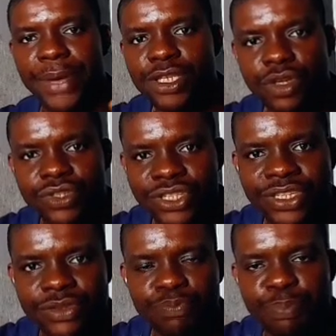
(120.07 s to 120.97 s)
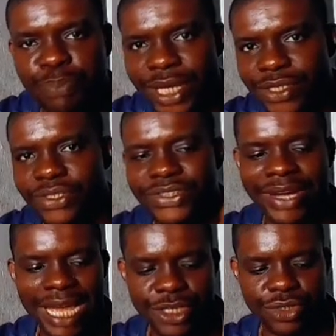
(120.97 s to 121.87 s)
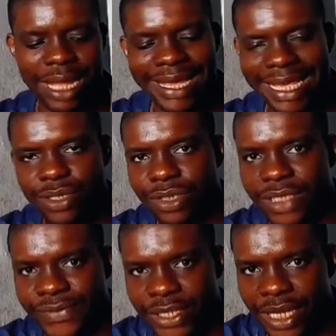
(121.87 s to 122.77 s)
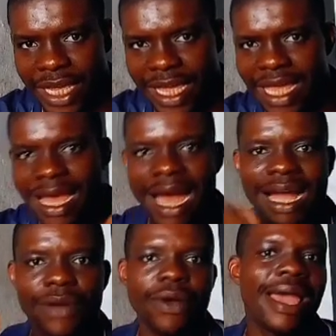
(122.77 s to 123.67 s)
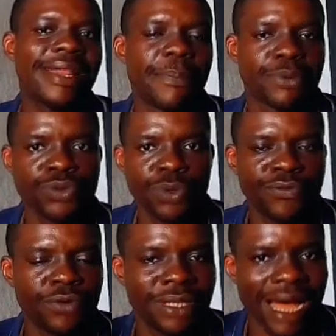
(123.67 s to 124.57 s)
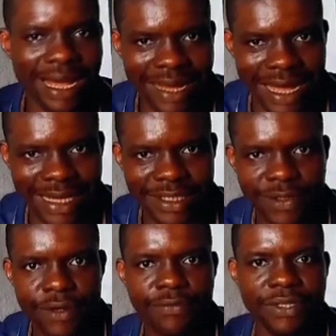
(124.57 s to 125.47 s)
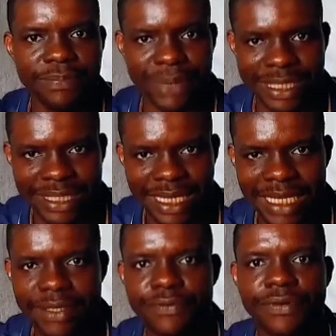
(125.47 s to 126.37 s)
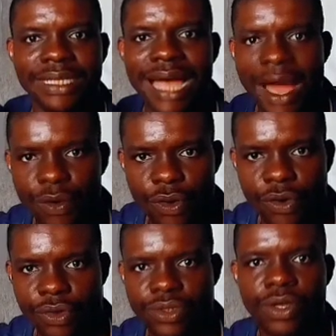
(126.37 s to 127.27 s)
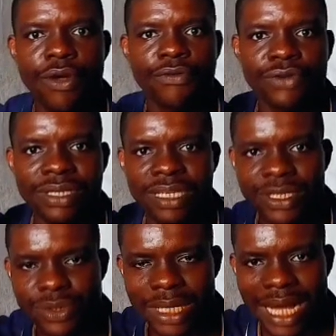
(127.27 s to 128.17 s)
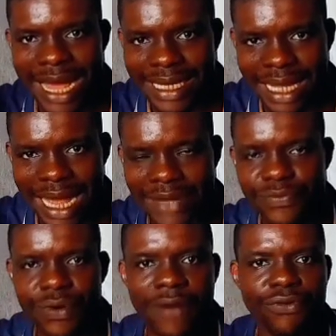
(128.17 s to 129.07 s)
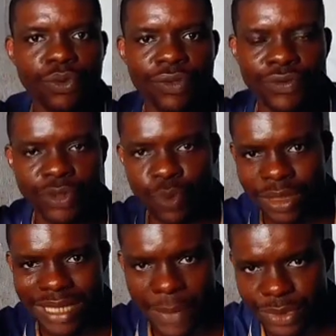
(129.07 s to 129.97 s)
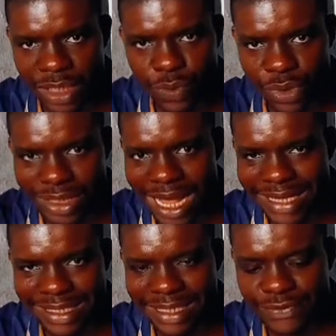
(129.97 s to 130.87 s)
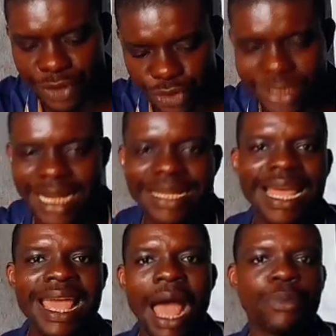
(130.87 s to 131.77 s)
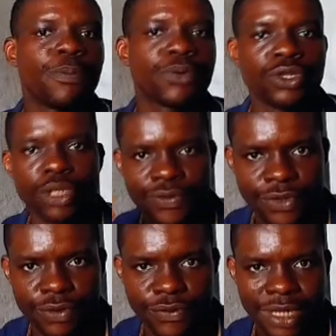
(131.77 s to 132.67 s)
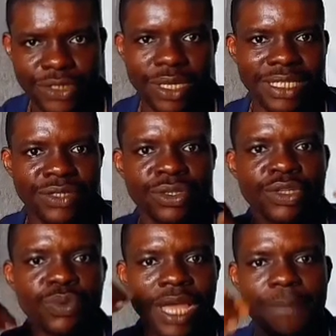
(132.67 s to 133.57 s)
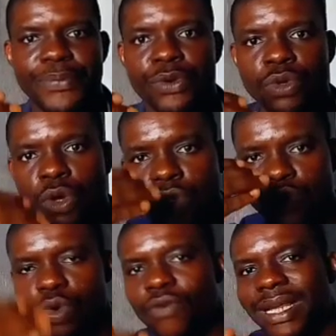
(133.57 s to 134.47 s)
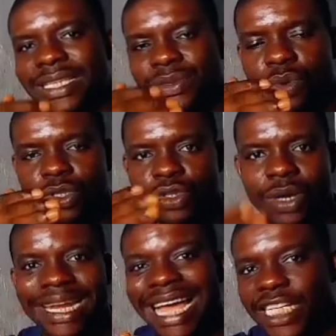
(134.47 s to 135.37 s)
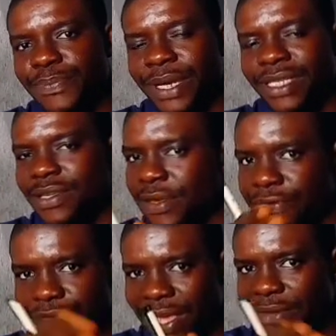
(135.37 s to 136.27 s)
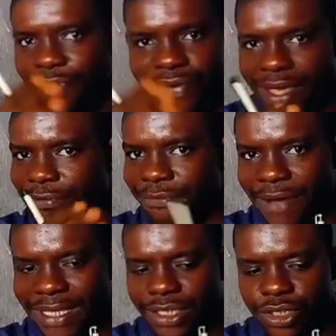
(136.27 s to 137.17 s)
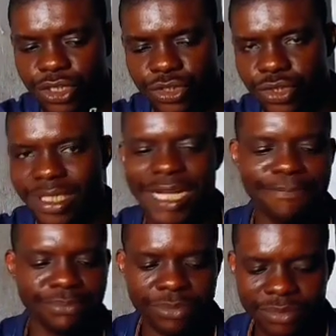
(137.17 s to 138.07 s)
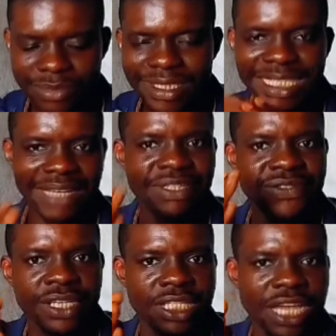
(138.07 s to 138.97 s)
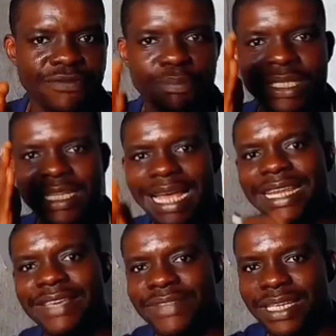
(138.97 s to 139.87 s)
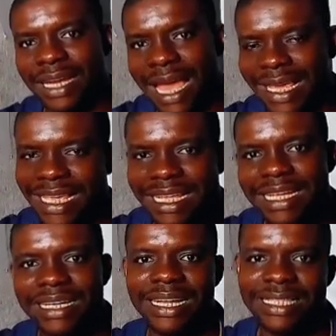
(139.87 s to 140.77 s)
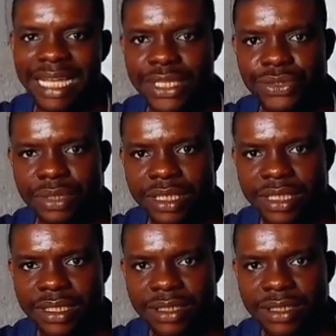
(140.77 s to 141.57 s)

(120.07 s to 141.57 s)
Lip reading: based on the reaction I get on this video, I can go ahead and put for the alkynes, for the benzene, for the alcohols, for the ketone and aldehyde, and for the carboxylic acid. Just I'm going to put those videos for that so that it will help you to cover the organic aspect very, very fast. Just if this video is helpful, please kindly give it a like. Let's get into it.